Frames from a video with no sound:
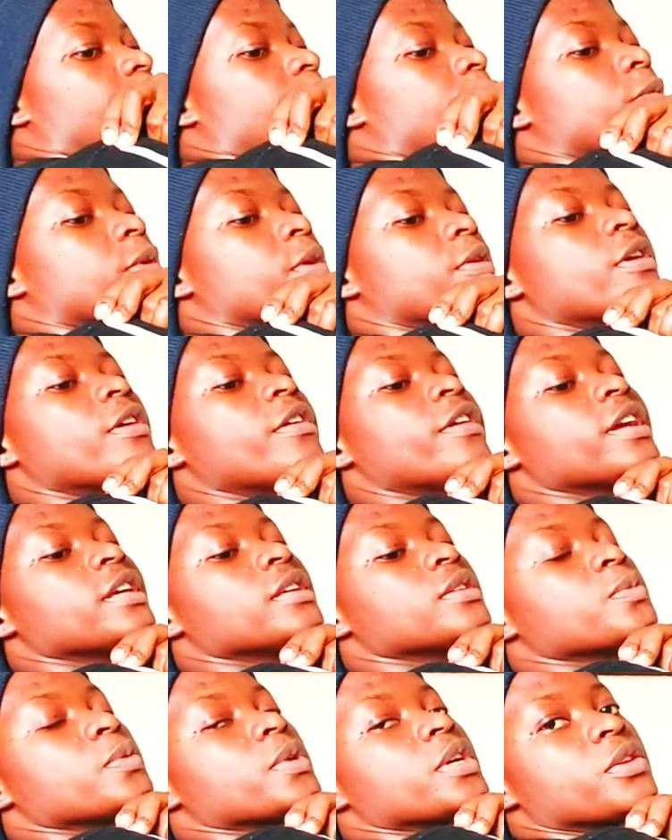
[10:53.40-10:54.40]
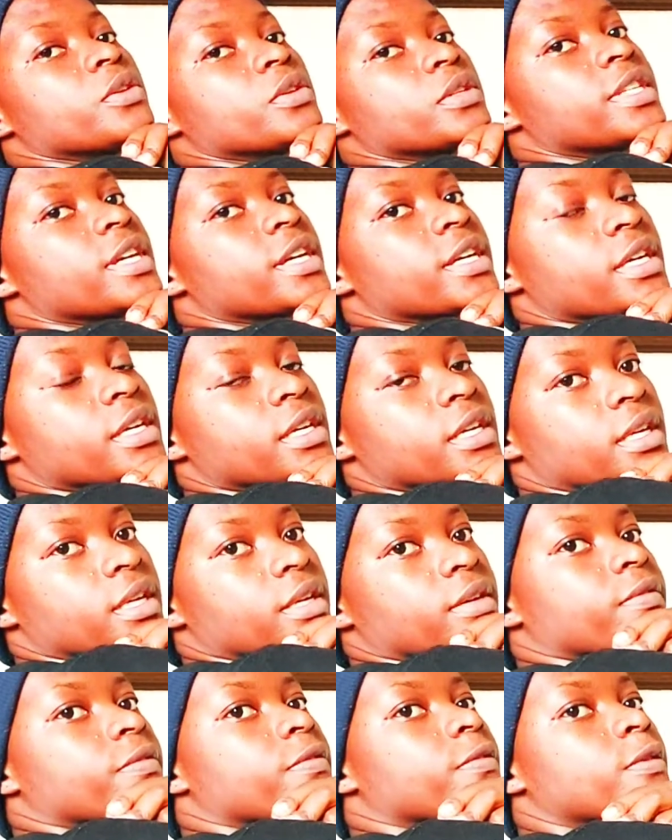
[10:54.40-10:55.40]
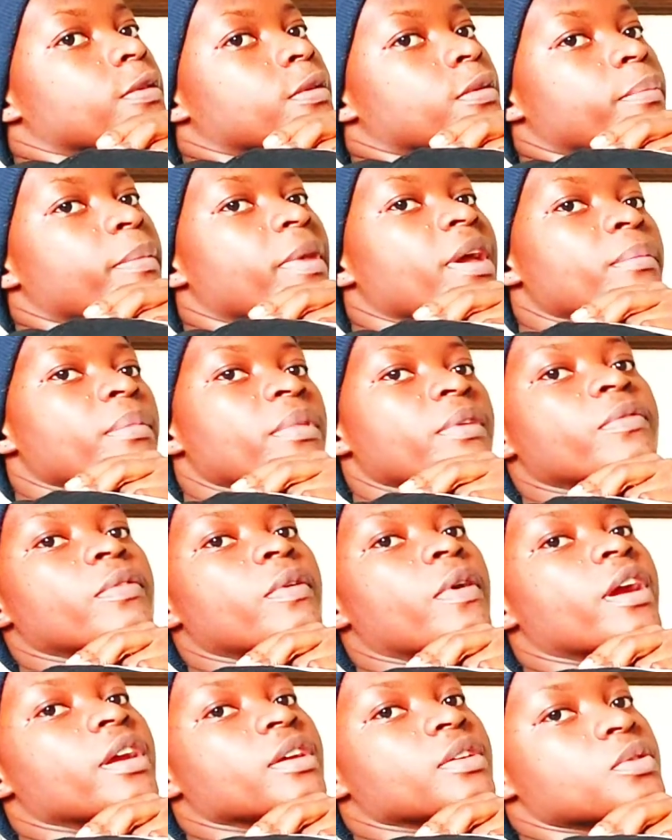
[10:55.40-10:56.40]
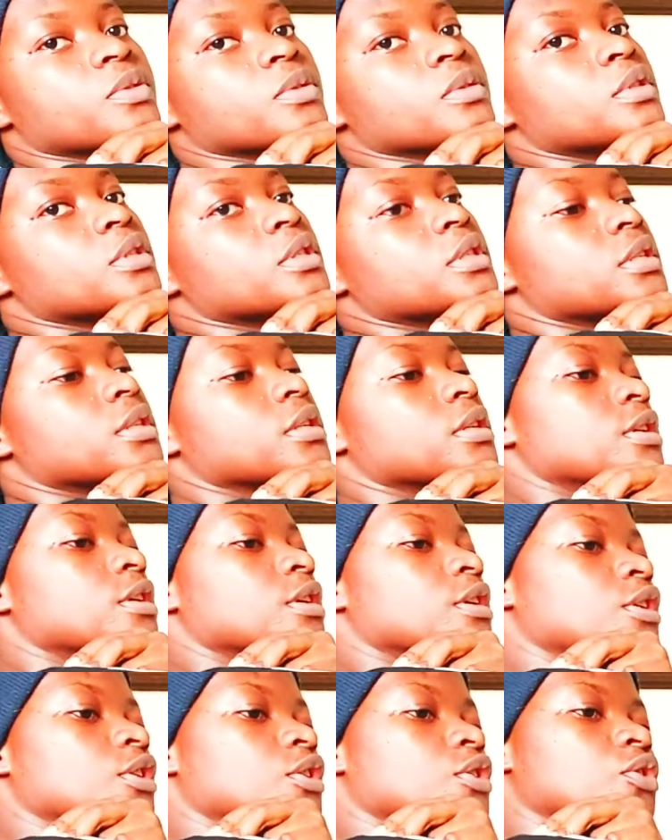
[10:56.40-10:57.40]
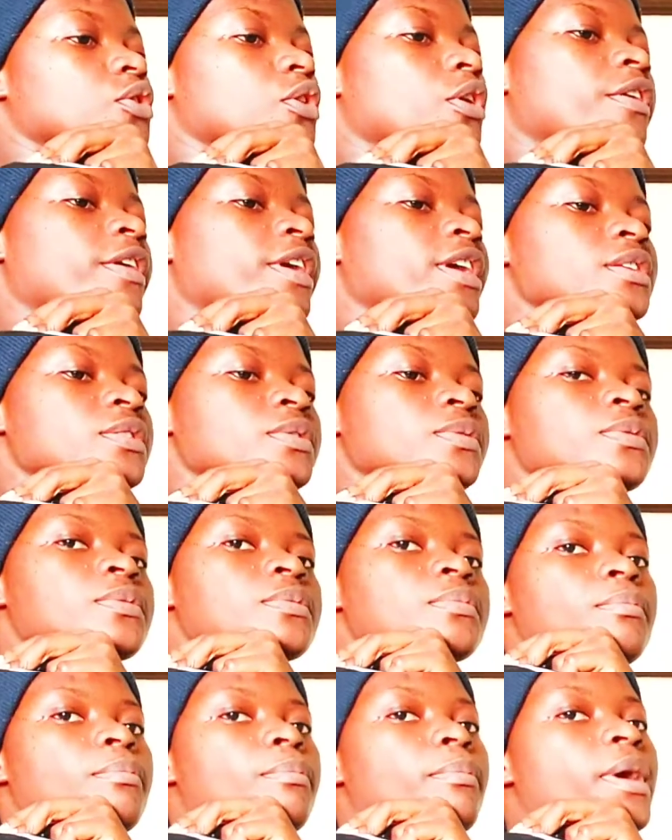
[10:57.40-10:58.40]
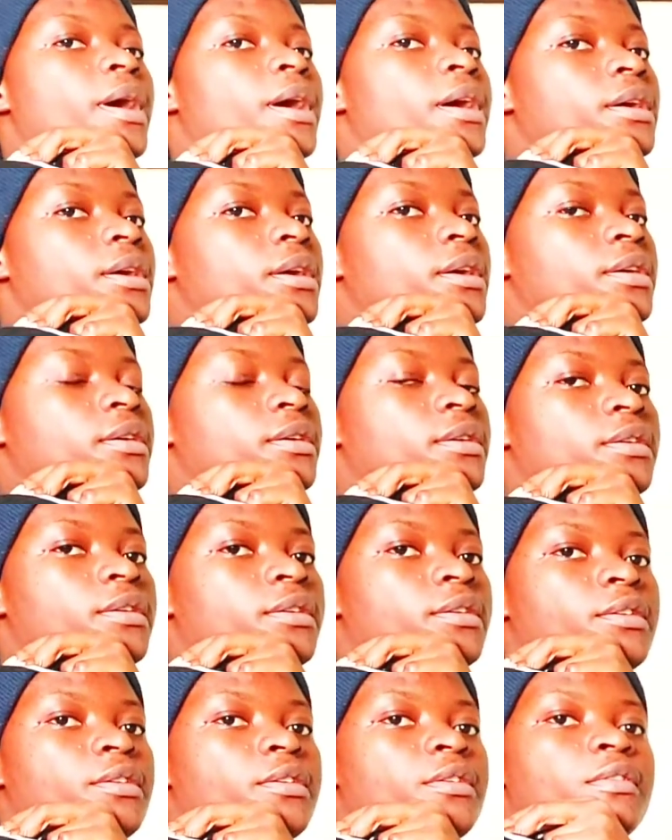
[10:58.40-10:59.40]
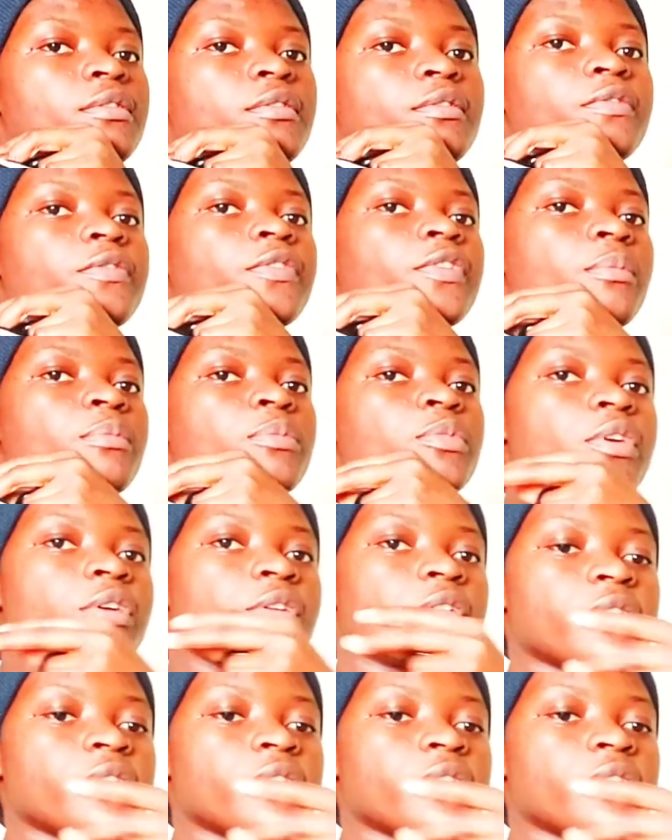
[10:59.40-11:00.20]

we always, when you're taking for, maybe for a suit, you always mark from your